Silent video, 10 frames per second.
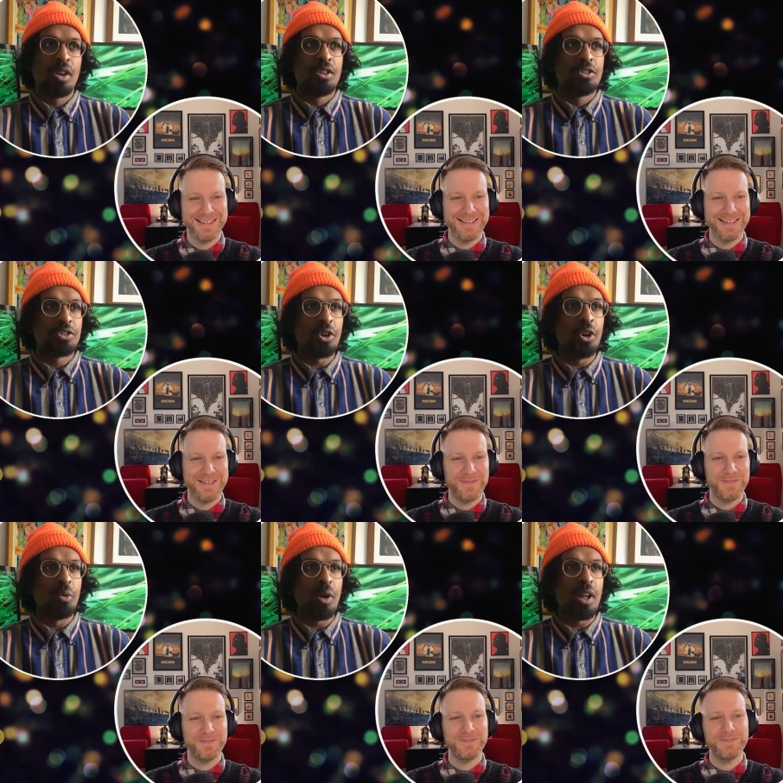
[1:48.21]

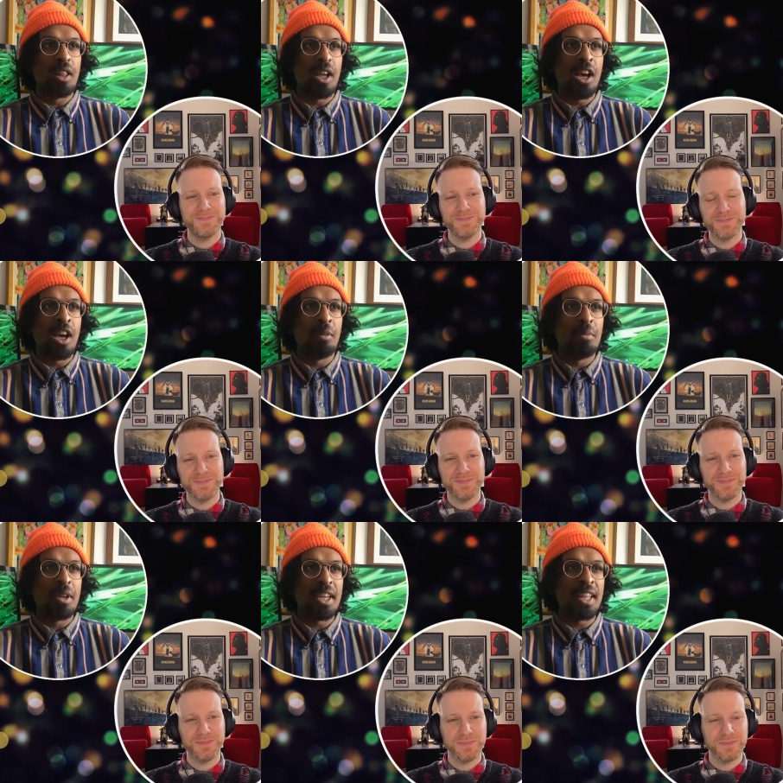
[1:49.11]
Speaker 1: Sure. Well, um,
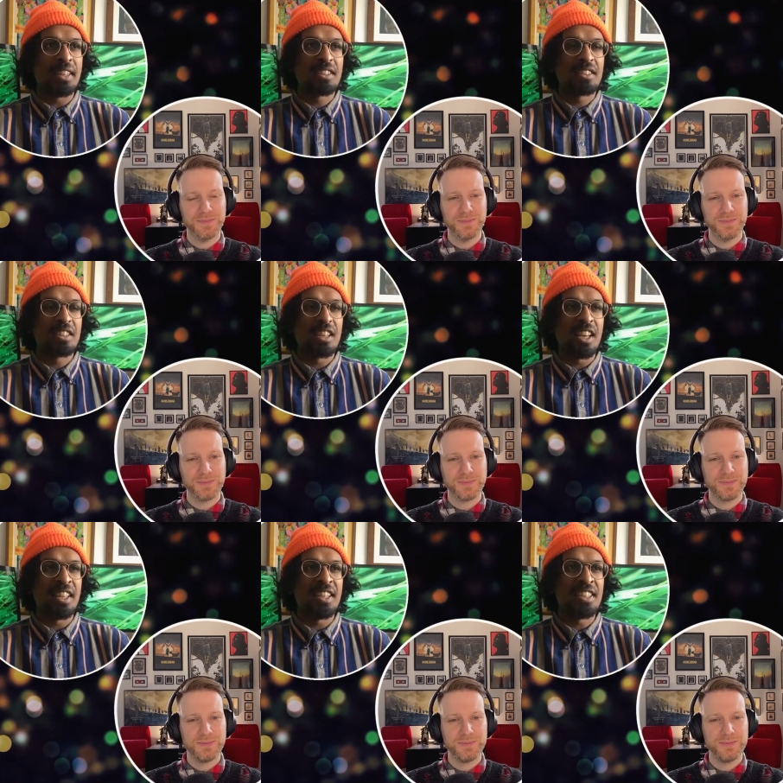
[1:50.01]
it's
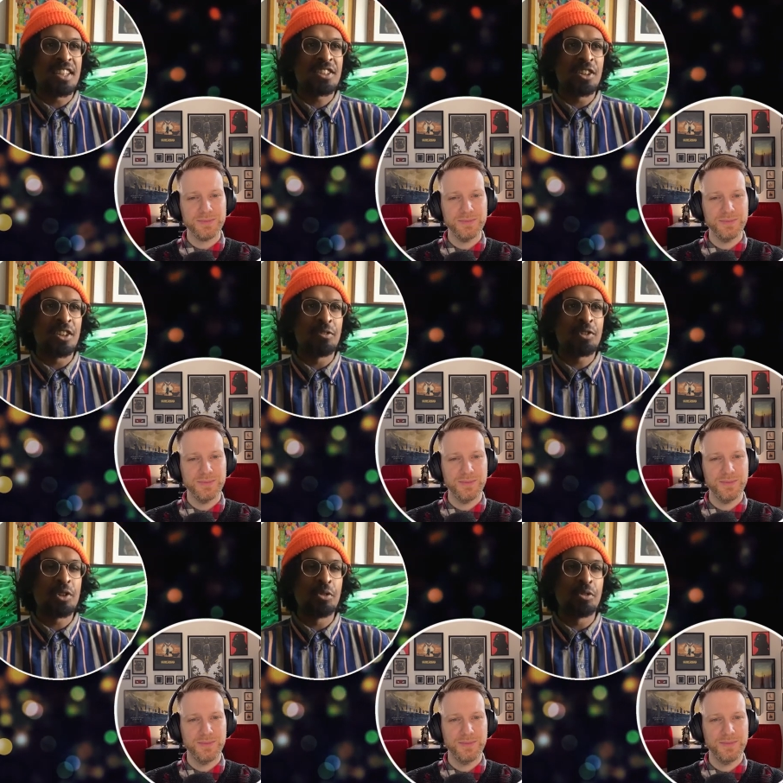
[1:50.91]
an edition of
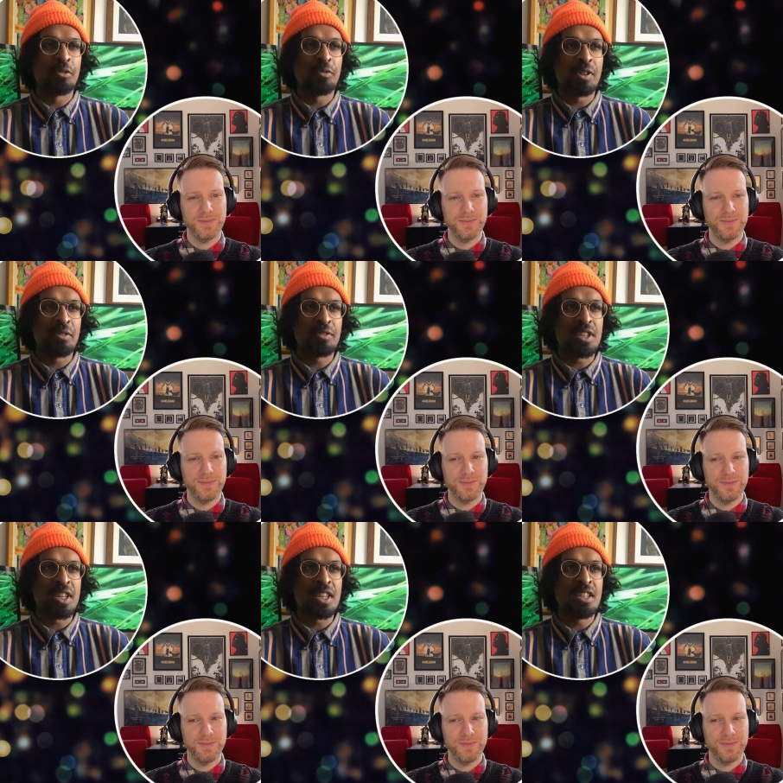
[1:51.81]
two hundred
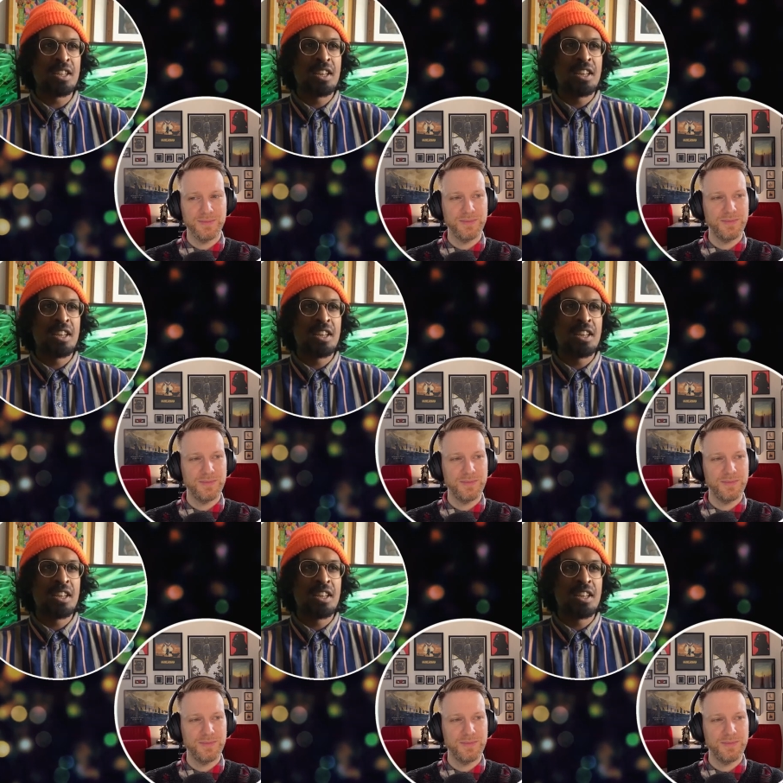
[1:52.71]
fifty,